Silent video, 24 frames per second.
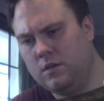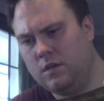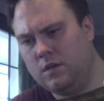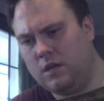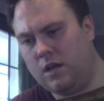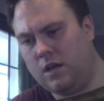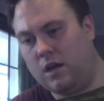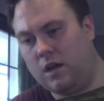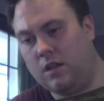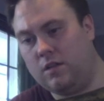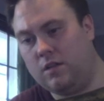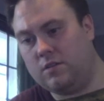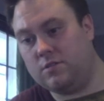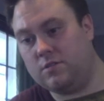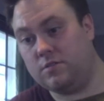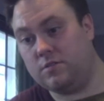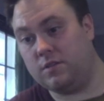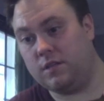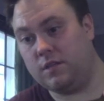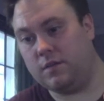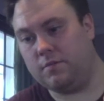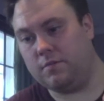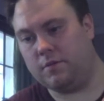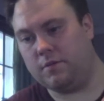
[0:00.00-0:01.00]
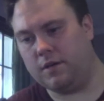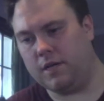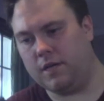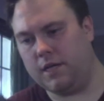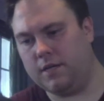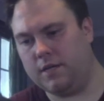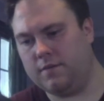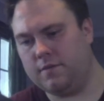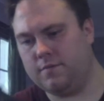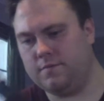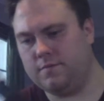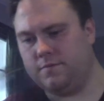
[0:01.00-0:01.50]
Color's really
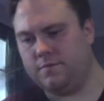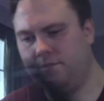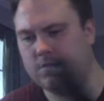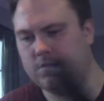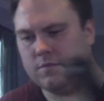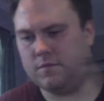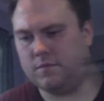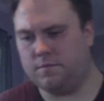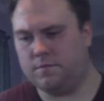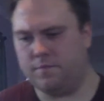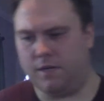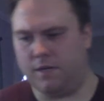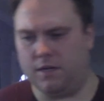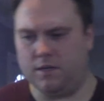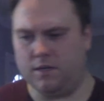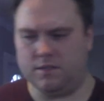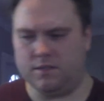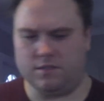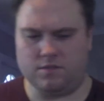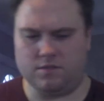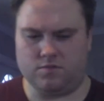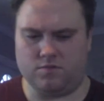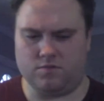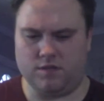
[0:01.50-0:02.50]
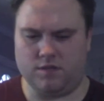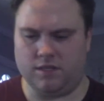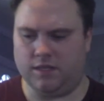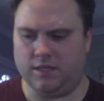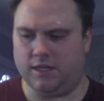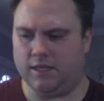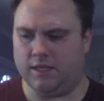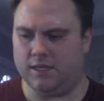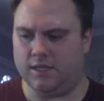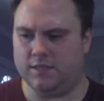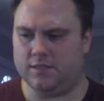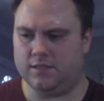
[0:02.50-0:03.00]
pretty. Appearance is really
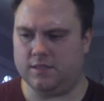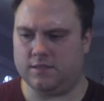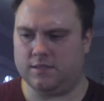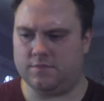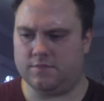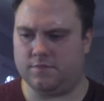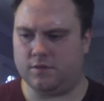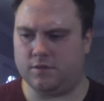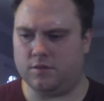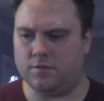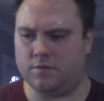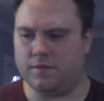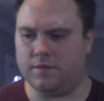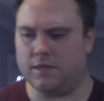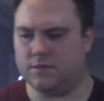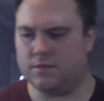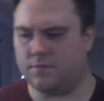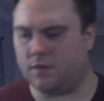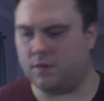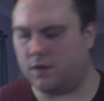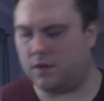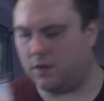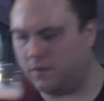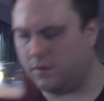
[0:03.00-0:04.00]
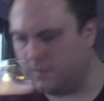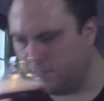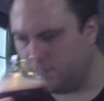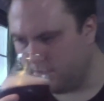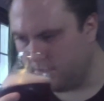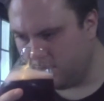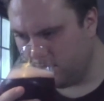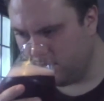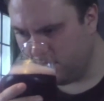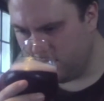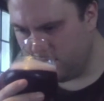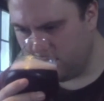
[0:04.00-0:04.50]
nice. That's about the best part.
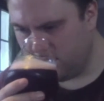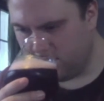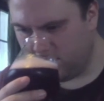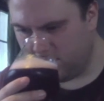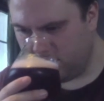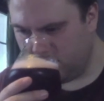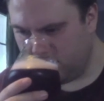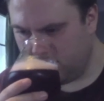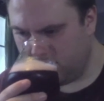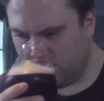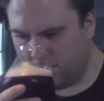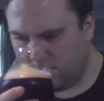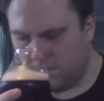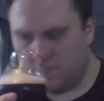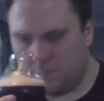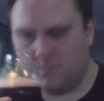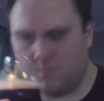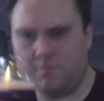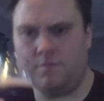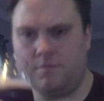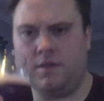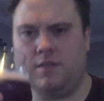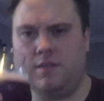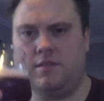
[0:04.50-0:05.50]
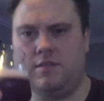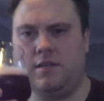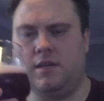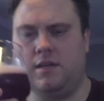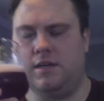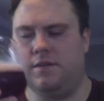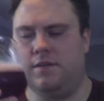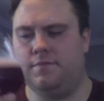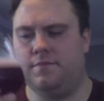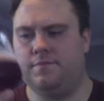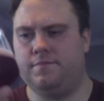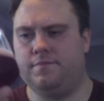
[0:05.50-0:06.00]
But,
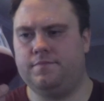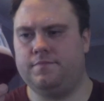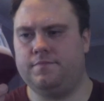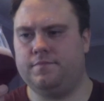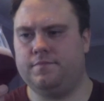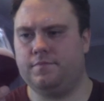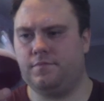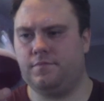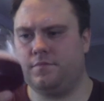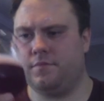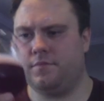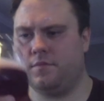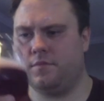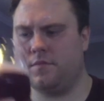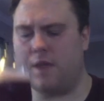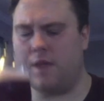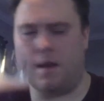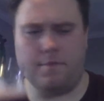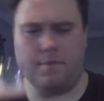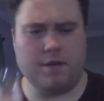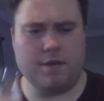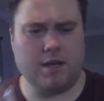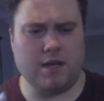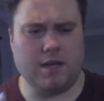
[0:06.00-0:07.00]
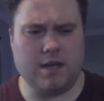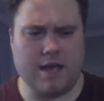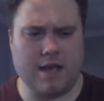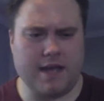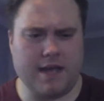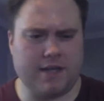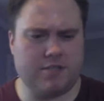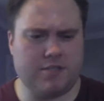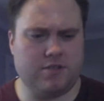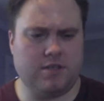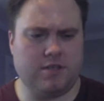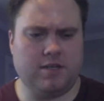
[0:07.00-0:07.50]
I'm going to
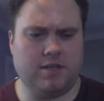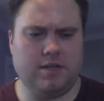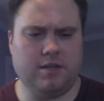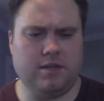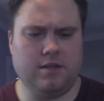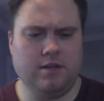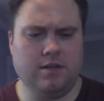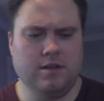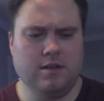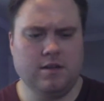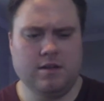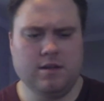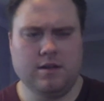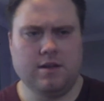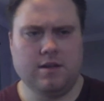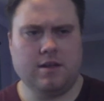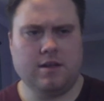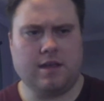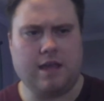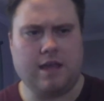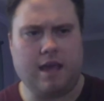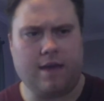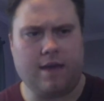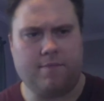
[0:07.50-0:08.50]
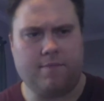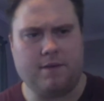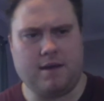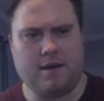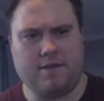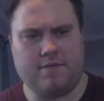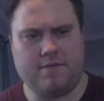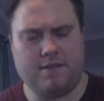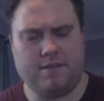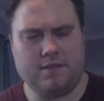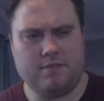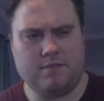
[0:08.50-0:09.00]
actually cap
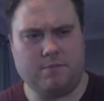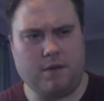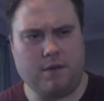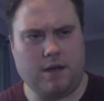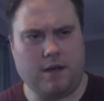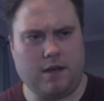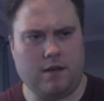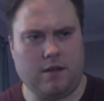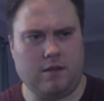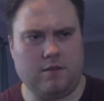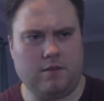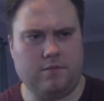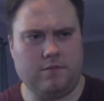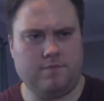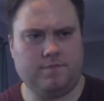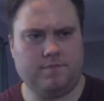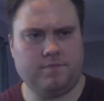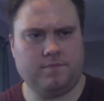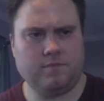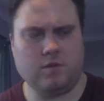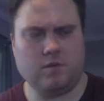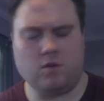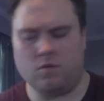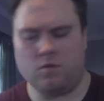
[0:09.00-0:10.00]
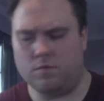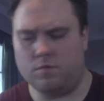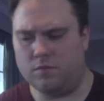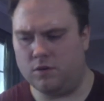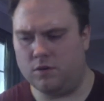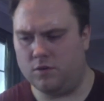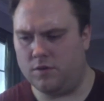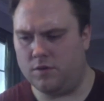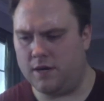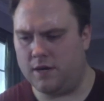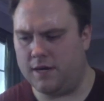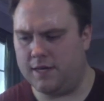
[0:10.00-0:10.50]
off this bottle,
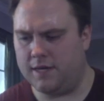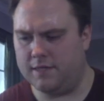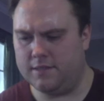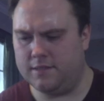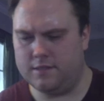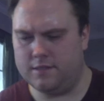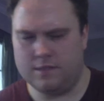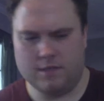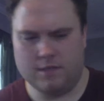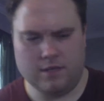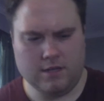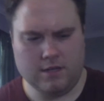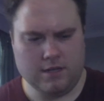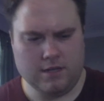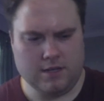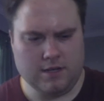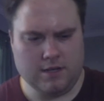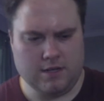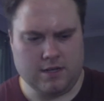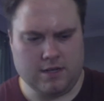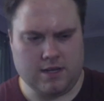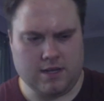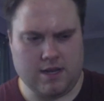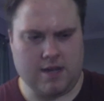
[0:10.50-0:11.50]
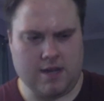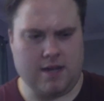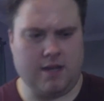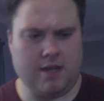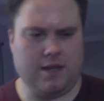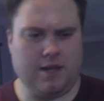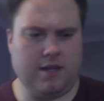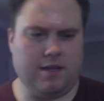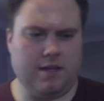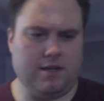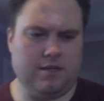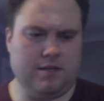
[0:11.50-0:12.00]
homebrew-wise,
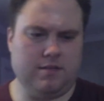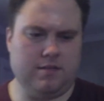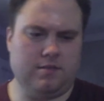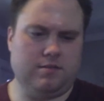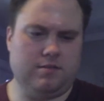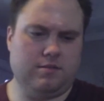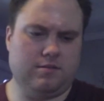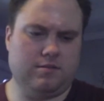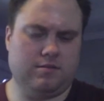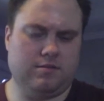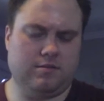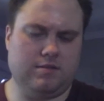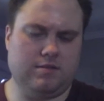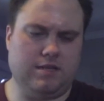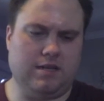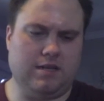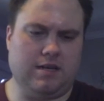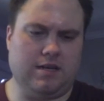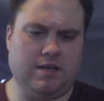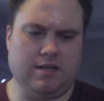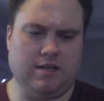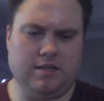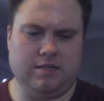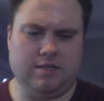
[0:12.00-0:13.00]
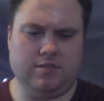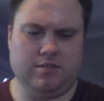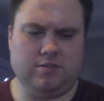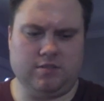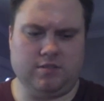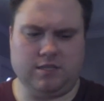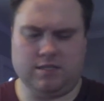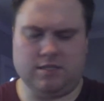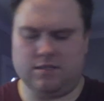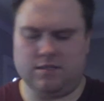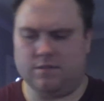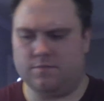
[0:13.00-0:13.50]
and sit on it and
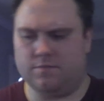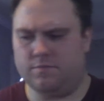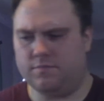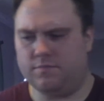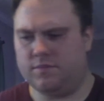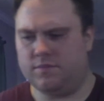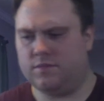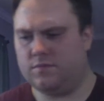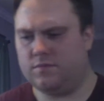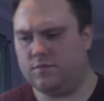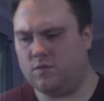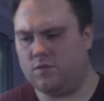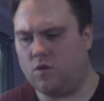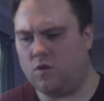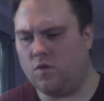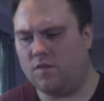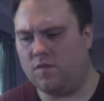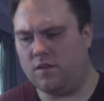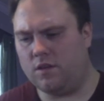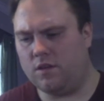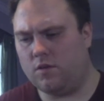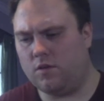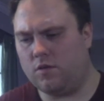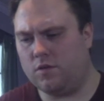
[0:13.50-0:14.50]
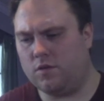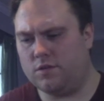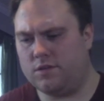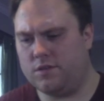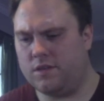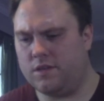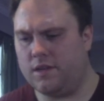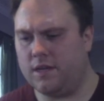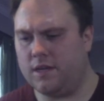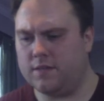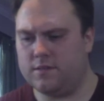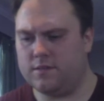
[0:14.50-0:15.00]
drink some over the course of
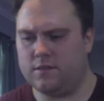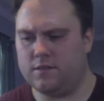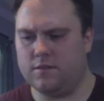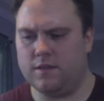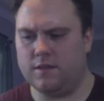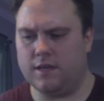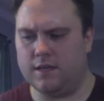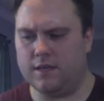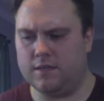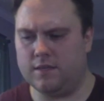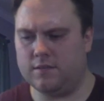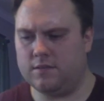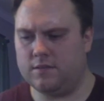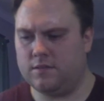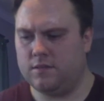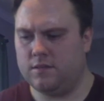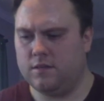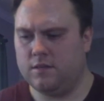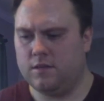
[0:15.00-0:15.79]
the next 2 days.